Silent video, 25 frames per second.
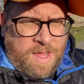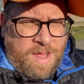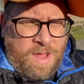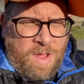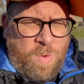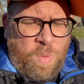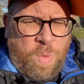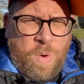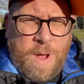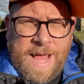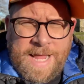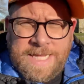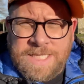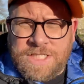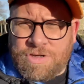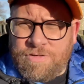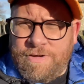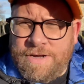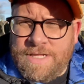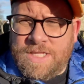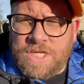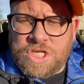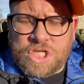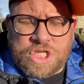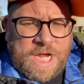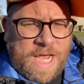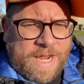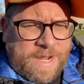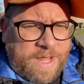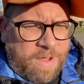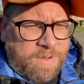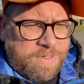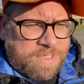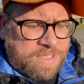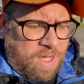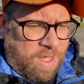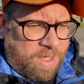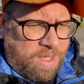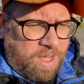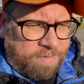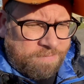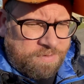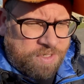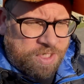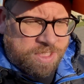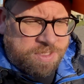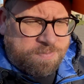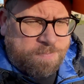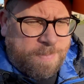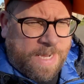We're entering the shadows, like I've
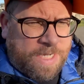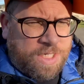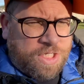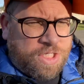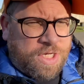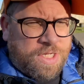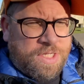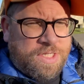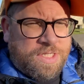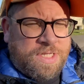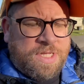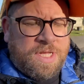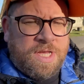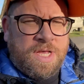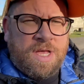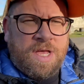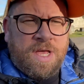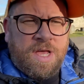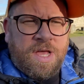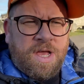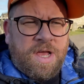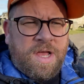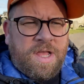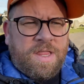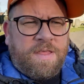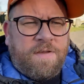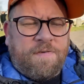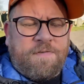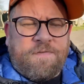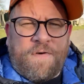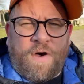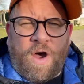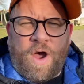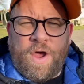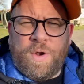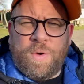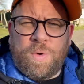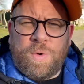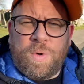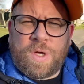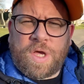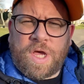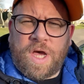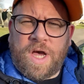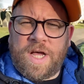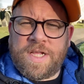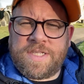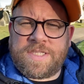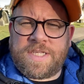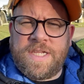just mentioned. The final
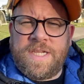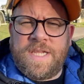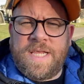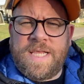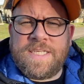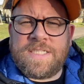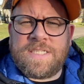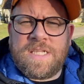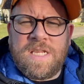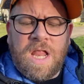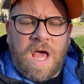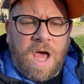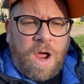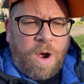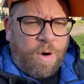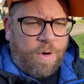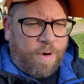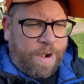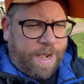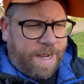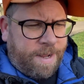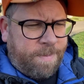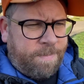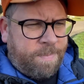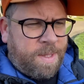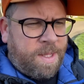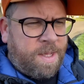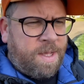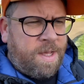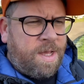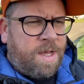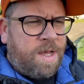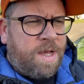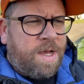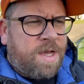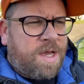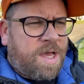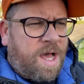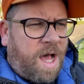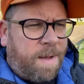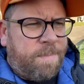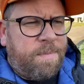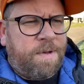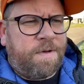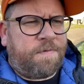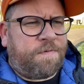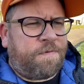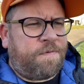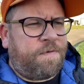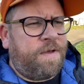curtain is lowering.
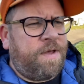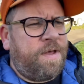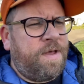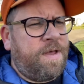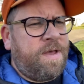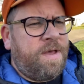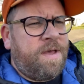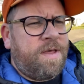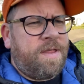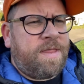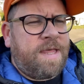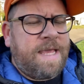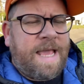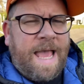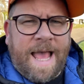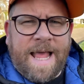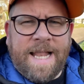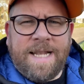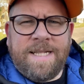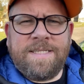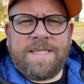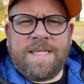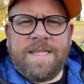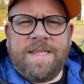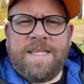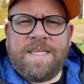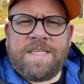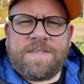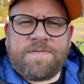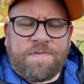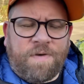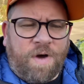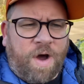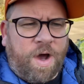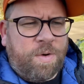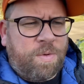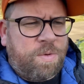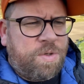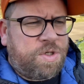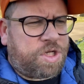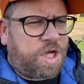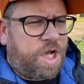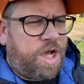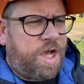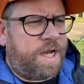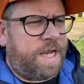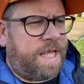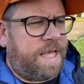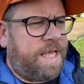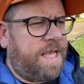Cometh the end in this final
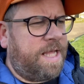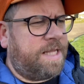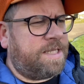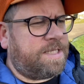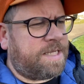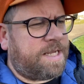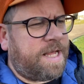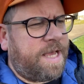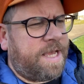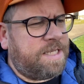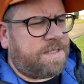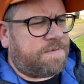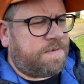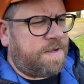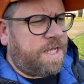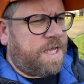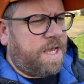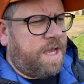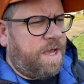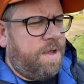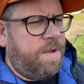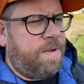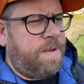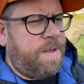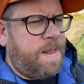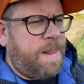journey in today's video.